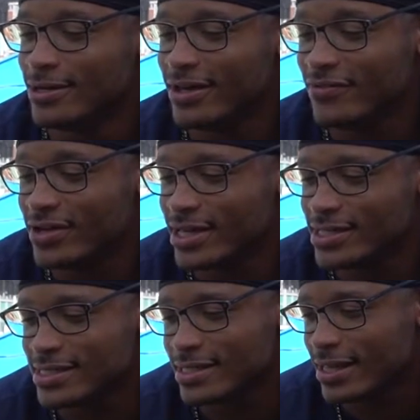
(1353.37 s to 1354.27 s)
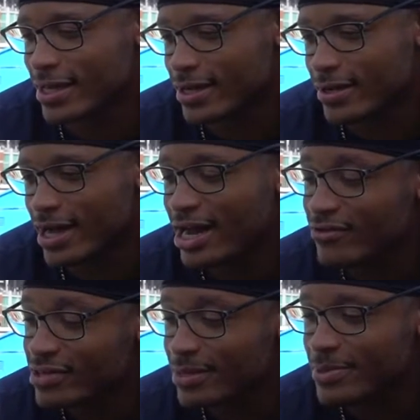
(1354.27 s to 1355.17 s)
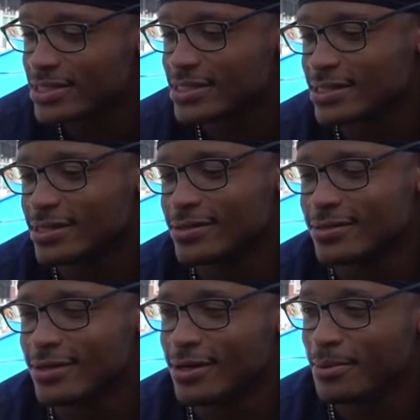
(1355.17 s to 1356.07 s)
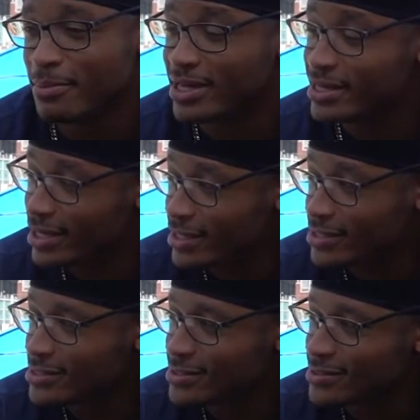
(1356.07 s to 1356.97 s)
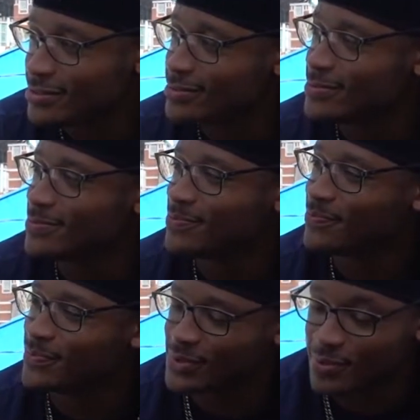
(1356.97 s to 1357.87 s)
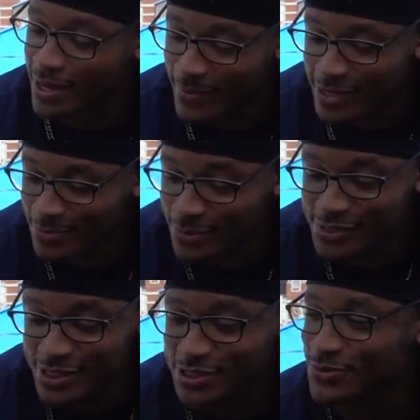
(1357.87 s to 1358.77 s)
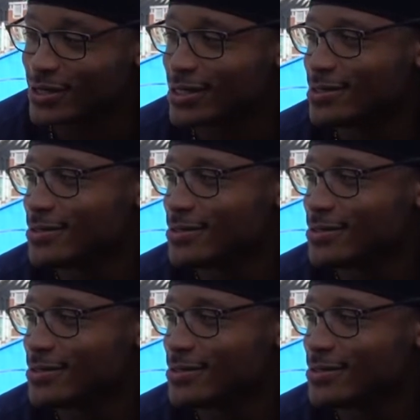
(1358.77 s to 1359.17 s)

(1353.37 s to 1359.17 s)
if it doesn't, like, I have a limit to my days. That's why I make the most of each one.